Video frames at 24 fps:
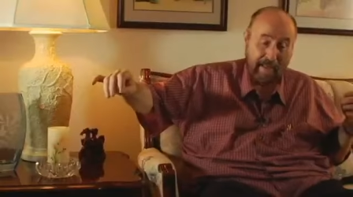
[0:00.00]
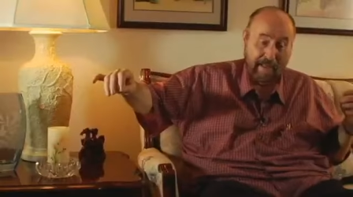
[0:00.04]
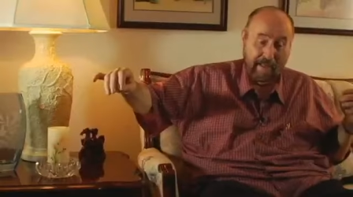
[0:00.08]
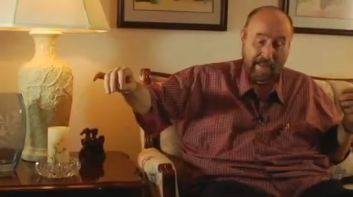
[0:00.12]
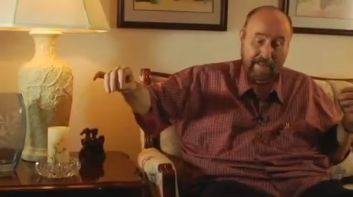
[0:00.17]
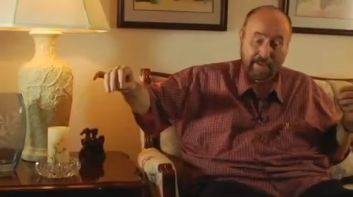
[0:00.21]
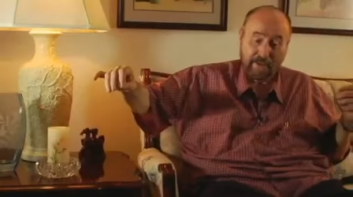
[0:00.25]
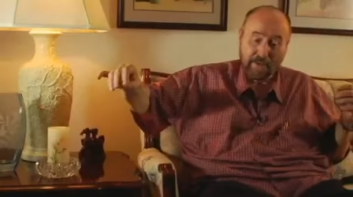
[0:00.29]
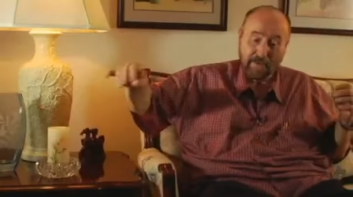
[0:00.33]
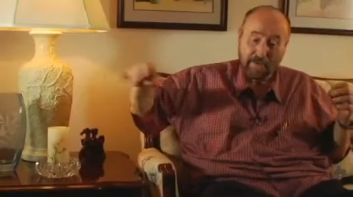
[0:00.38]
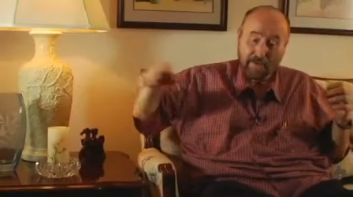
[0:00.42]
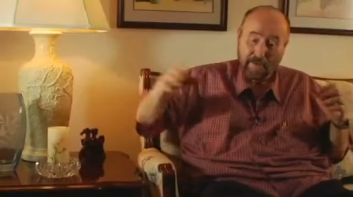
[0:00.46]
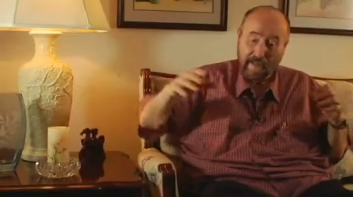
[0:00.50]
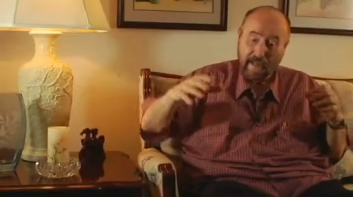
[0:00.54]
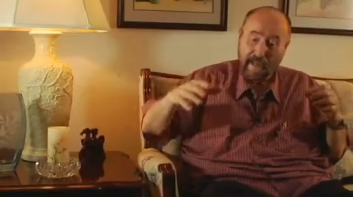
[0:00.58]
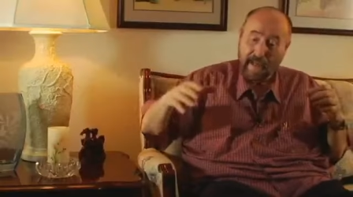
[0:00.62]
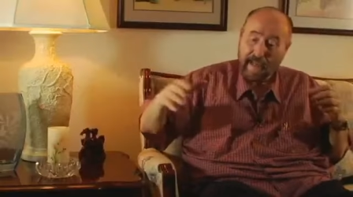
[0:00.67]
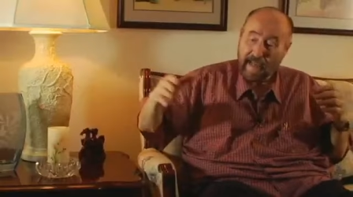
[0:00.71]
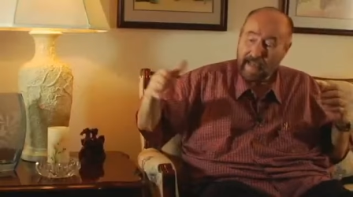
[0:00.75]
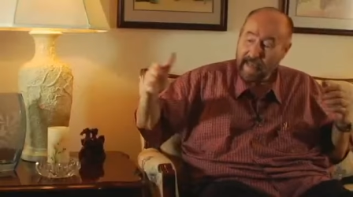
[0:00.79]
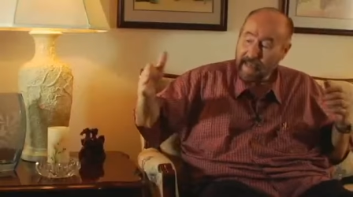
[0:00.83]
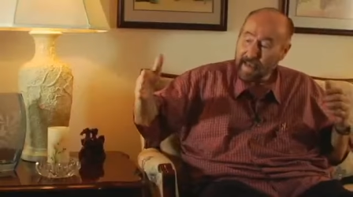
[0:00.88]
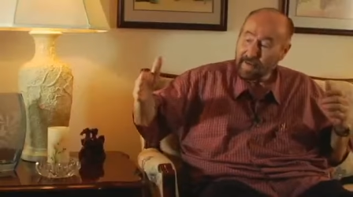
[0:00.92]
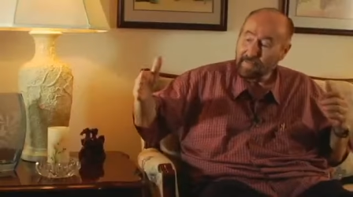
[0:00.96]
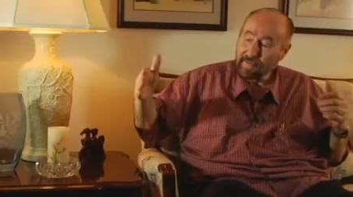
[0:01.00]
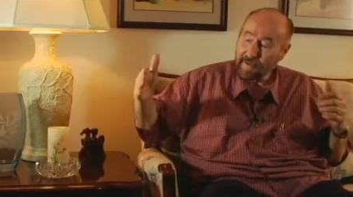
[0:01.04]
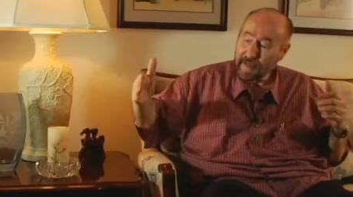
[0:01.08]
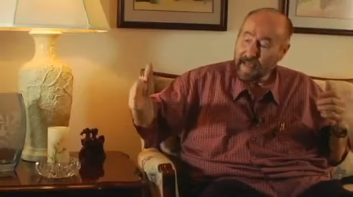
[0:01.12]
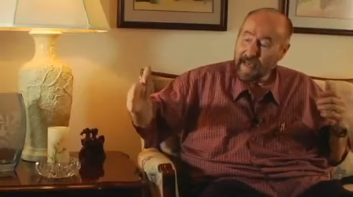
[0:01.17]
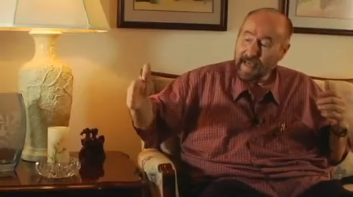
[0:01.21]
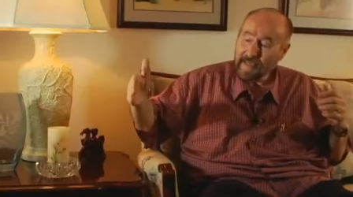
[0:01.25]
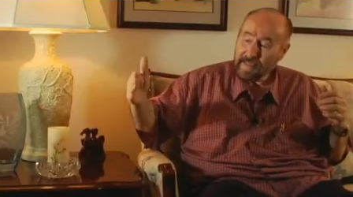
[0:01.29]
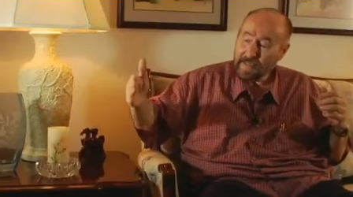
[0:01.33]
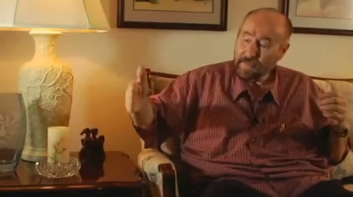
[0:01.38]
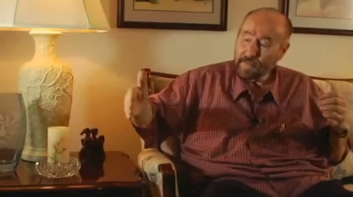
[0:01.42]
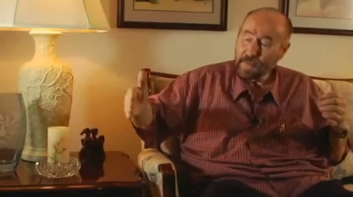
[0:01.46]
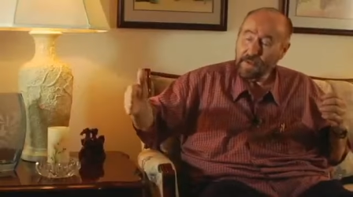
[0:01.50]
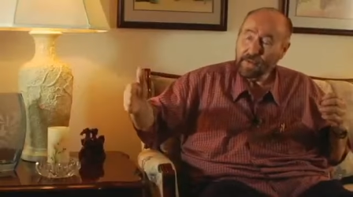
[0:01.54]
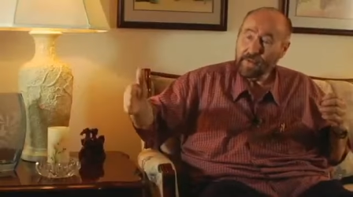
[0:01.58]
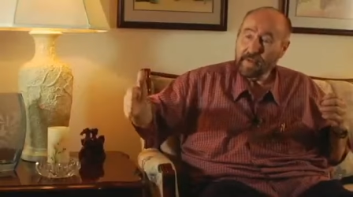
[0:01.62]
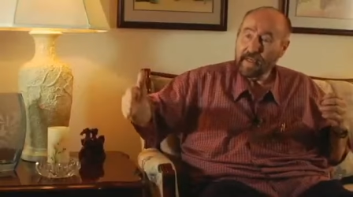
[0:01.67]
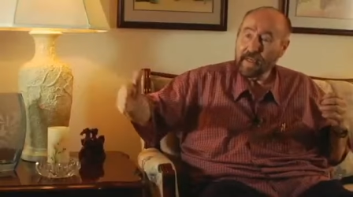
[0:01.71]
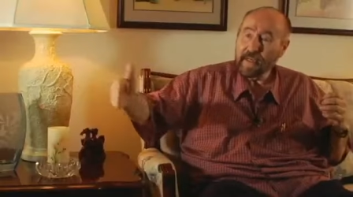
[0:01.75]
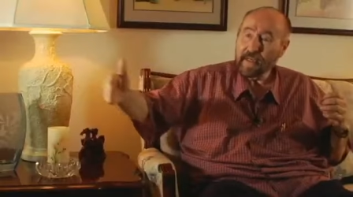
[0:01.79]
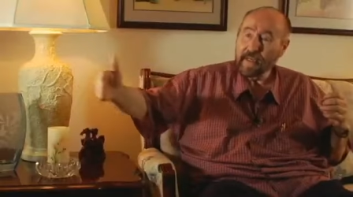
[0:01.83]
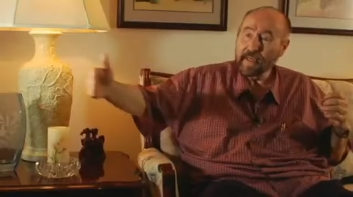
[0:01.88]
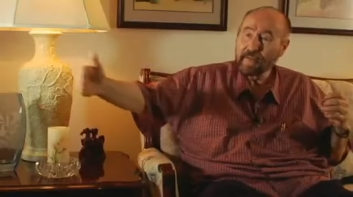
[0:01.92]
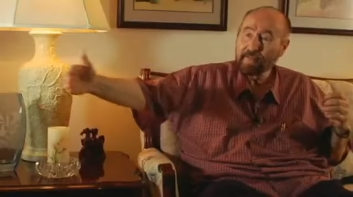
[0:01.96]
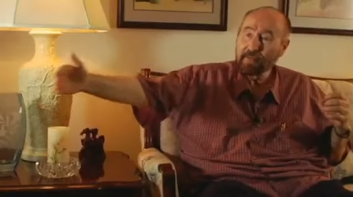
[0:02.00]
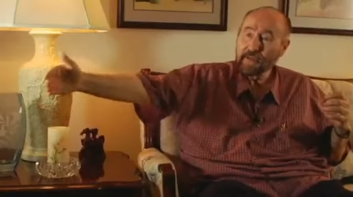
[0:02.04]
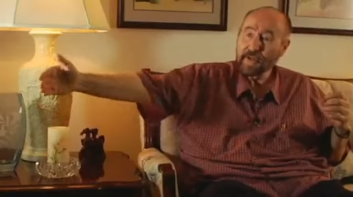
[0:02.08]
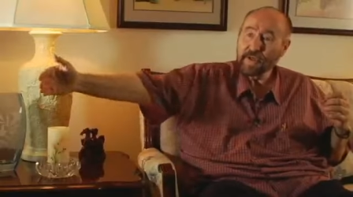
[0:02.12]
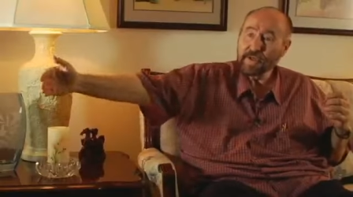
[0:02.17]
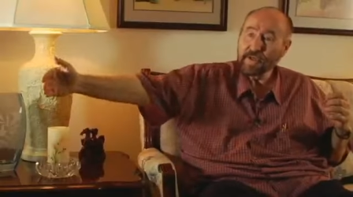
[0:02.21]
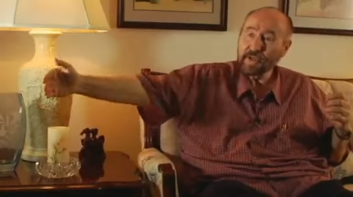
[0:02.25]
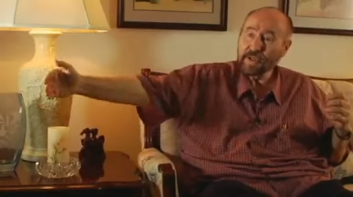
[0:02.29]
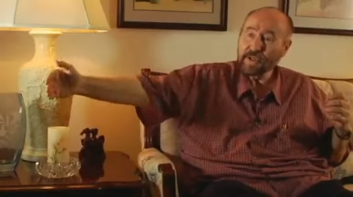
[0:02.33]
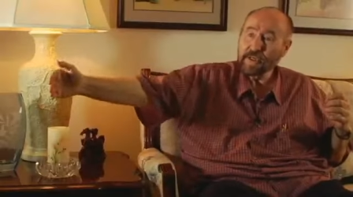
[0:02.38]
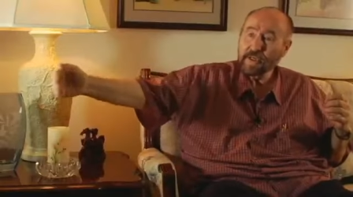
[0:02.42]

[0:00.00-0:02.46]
So I have lots more negative energy